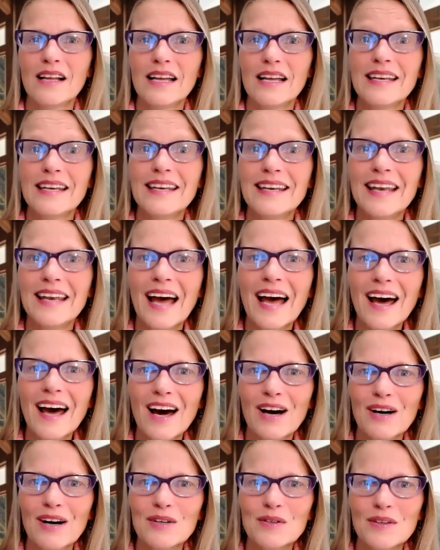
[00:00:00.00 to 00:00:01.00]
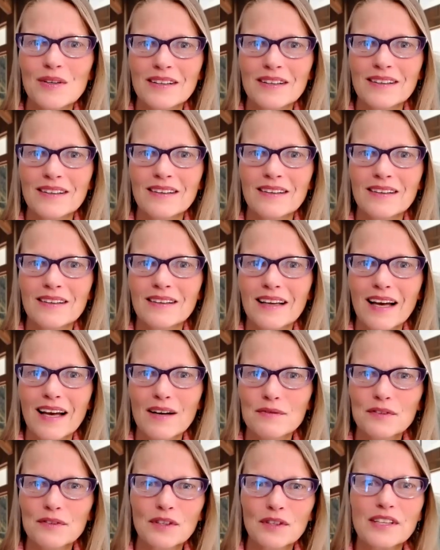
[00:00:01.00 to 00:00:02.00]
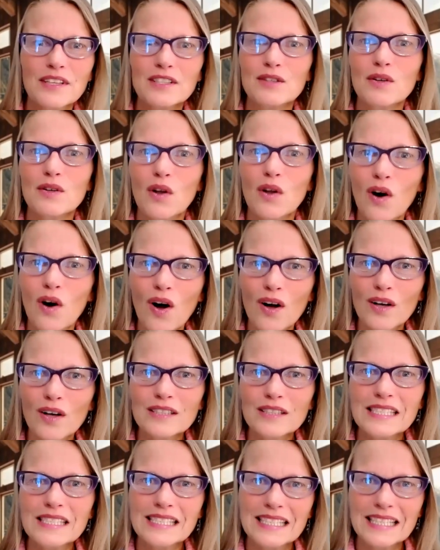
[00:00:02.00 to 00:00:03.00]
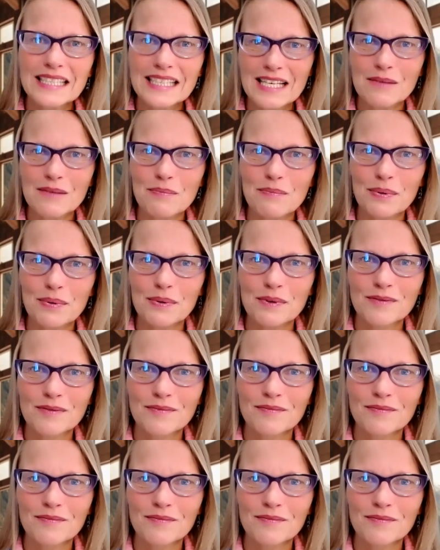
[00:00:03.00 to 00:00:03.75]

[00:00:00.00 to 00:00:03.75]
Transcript: And now, after this long sleep,